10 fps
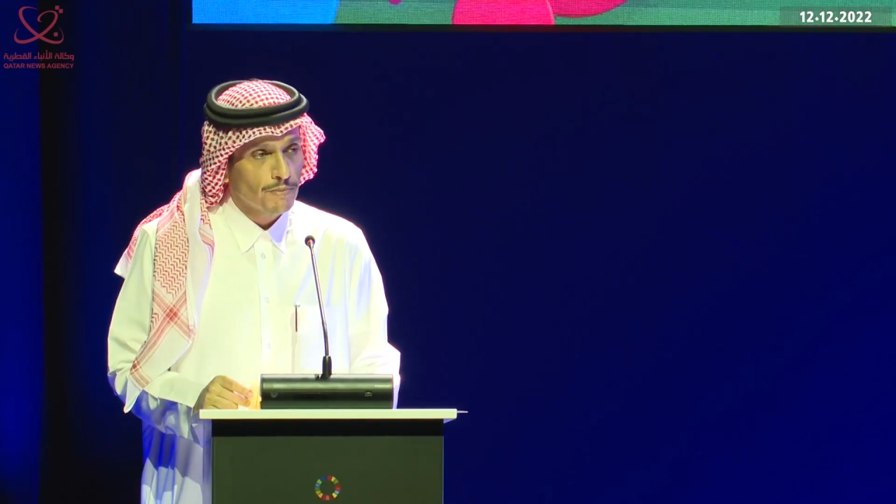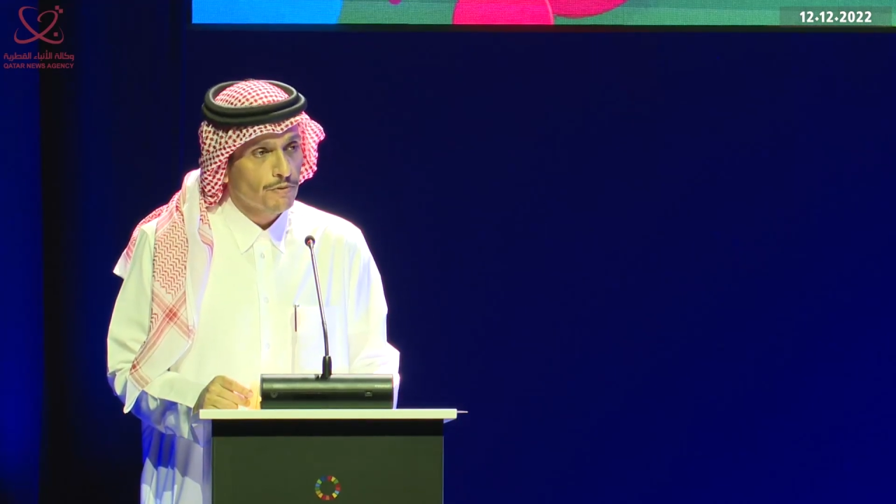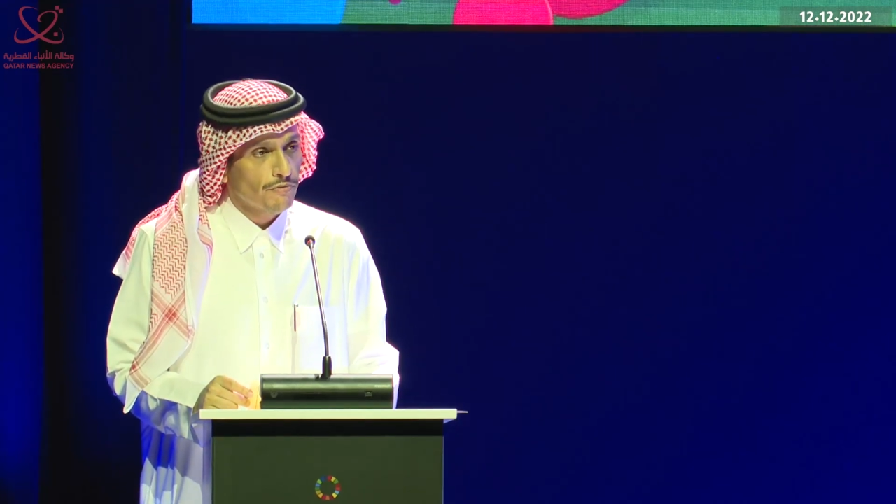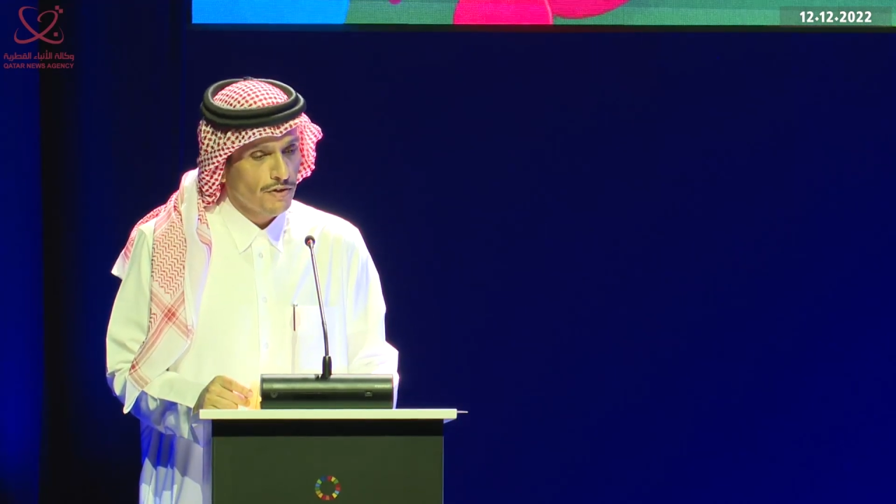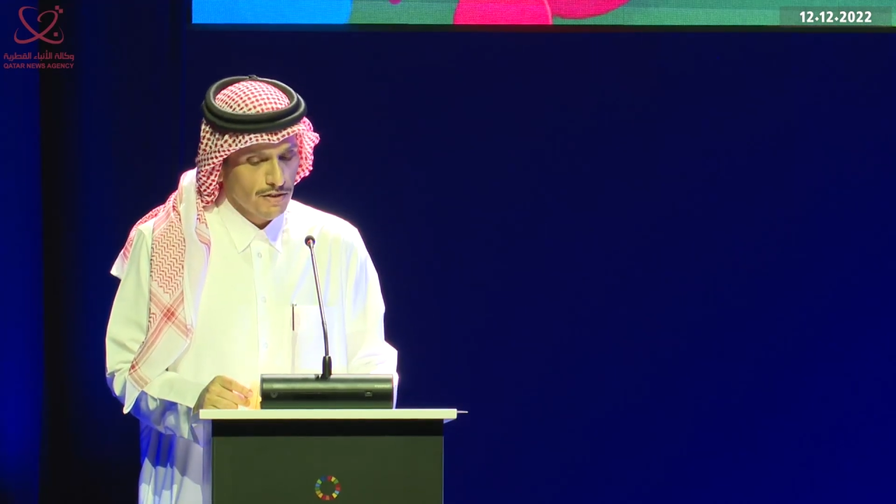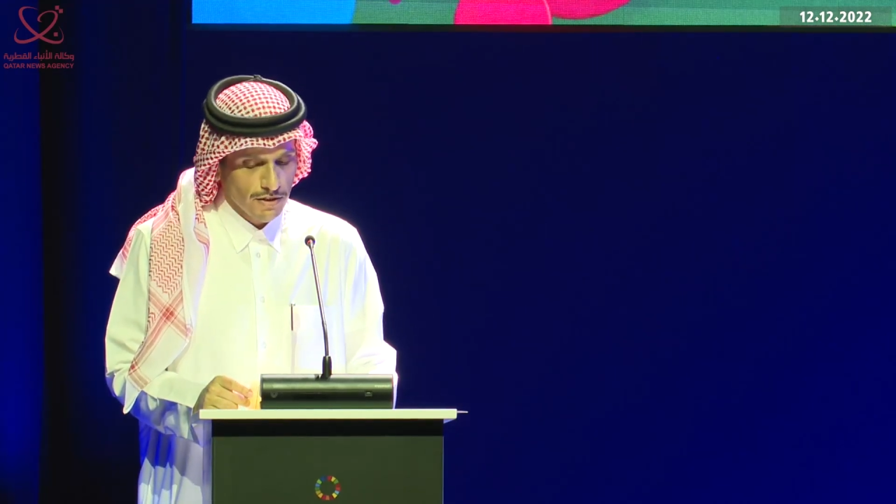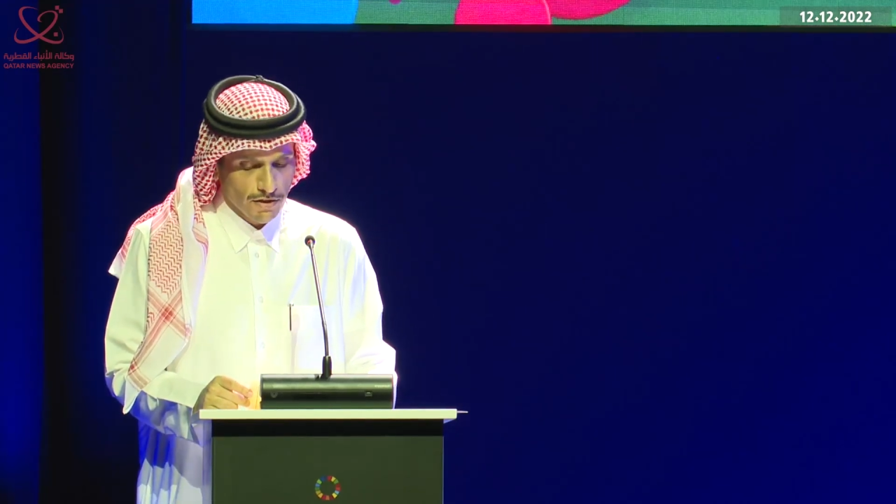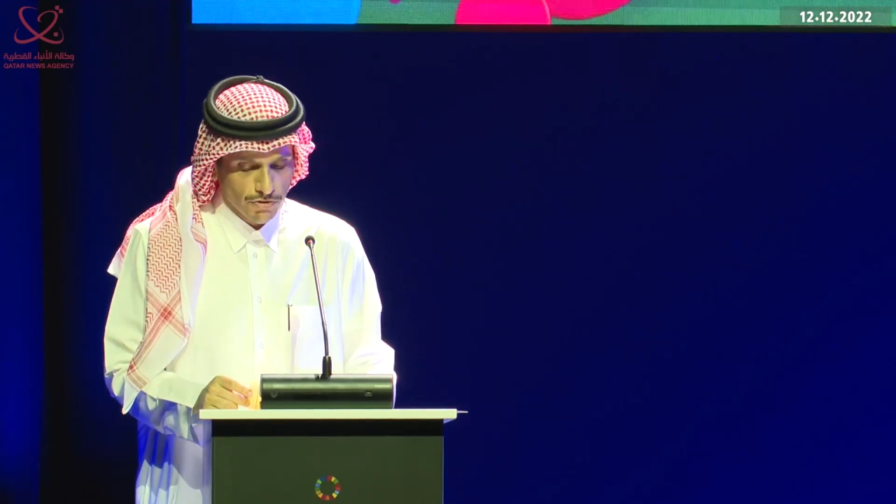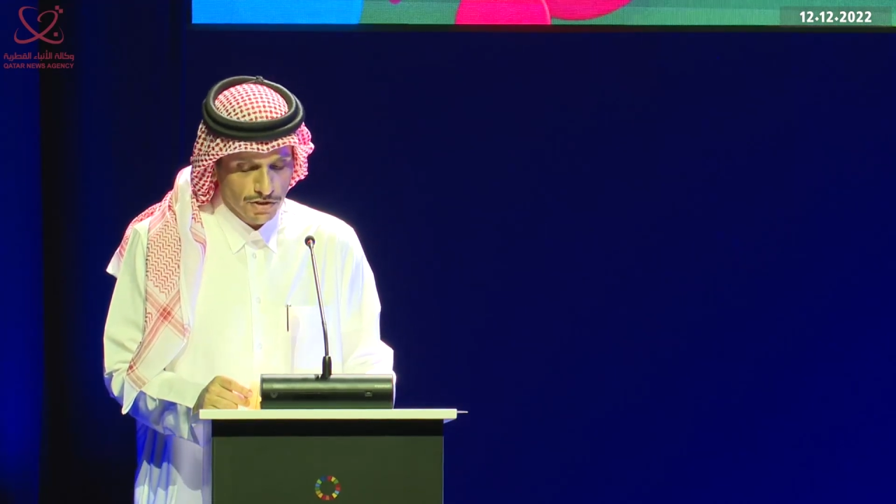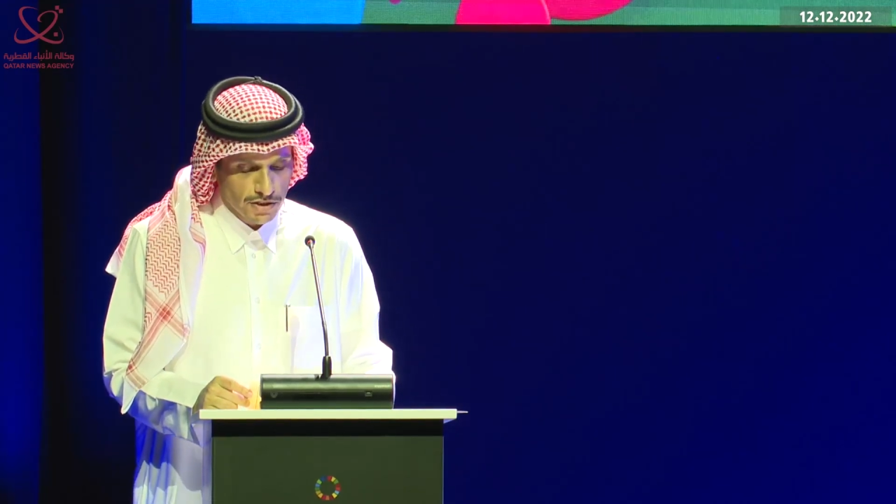providing
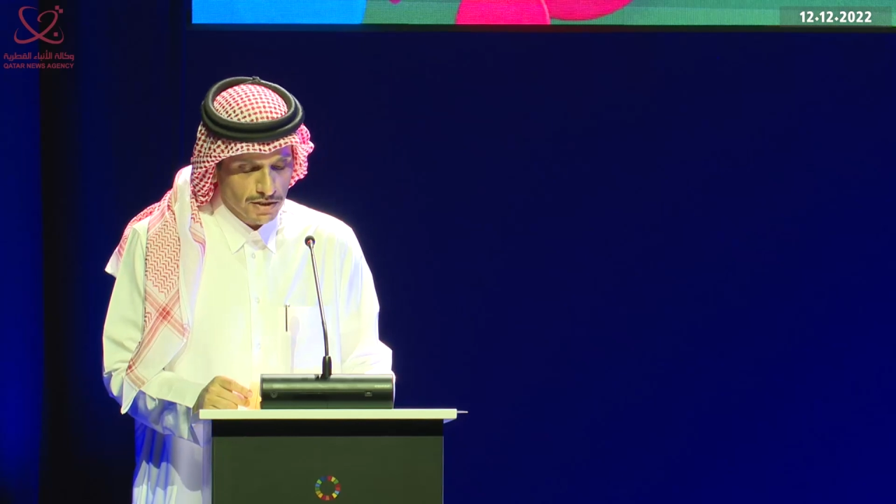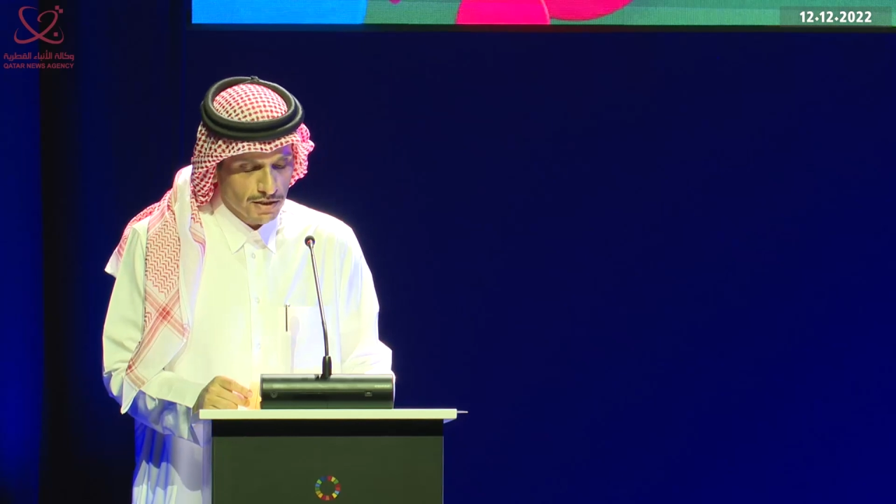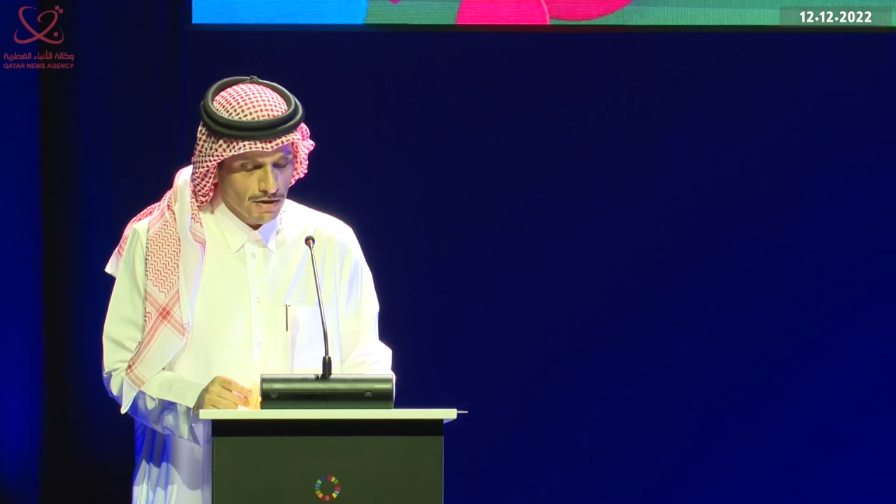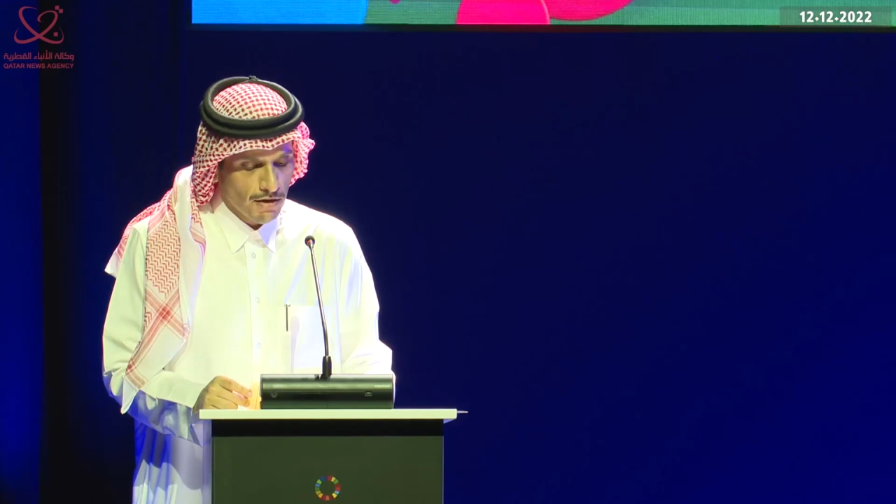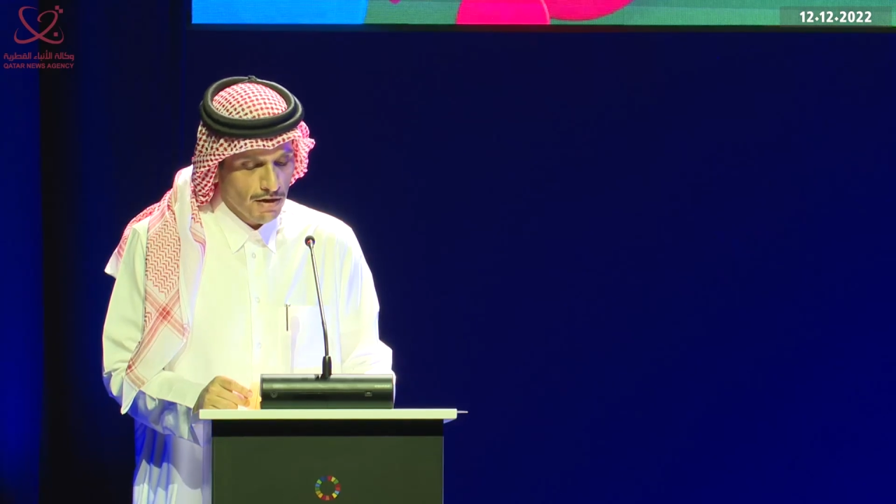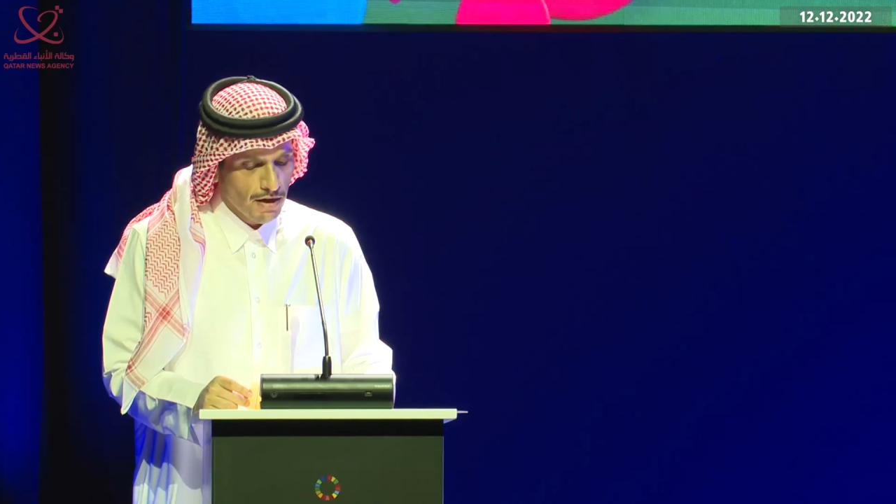logistical